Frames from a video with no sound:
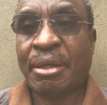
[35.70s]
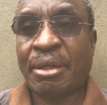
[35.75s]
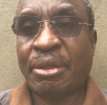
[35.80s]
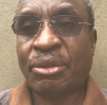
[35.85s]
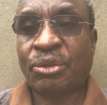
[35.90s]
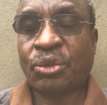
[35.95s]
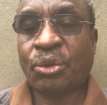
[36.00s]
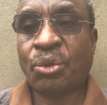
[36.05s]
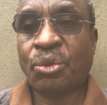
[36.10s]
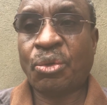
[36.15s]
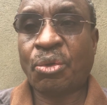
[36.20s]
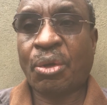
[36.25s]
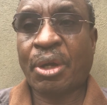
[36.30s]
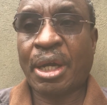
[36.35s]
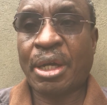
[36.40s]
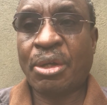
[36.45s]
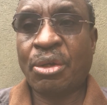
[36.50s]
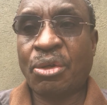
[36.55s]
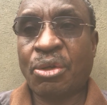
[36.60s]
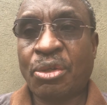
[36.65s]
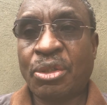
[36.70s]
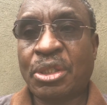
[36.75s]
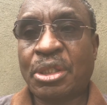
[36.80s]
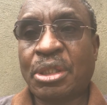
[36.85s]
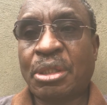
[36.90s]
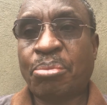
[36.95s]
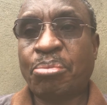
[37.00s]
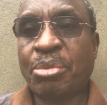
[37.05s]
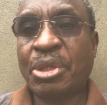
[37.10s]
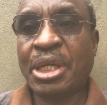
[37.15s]
So you
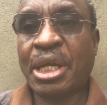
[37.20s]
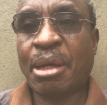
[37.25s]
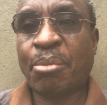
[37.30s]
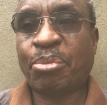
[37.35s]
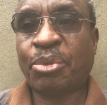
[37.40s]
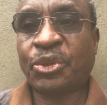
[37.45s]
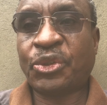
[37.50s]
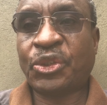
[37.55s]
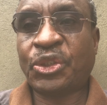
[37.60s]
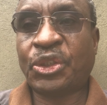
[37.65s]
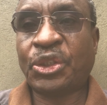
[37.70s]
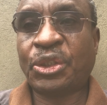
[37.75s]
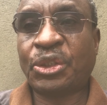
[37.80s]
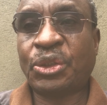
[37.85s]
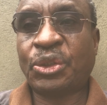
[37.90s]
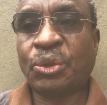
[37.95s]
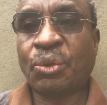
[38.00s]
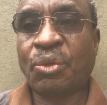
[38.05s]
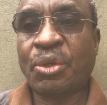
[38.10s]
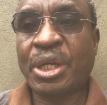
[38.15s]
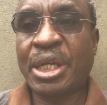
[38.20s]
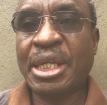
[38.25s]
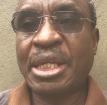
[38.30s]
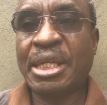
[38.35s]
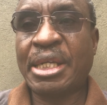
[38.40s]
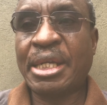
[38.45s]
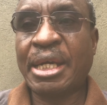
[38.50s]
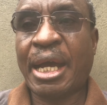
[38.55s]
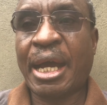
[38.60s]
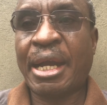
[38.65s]
cannot be in a position to read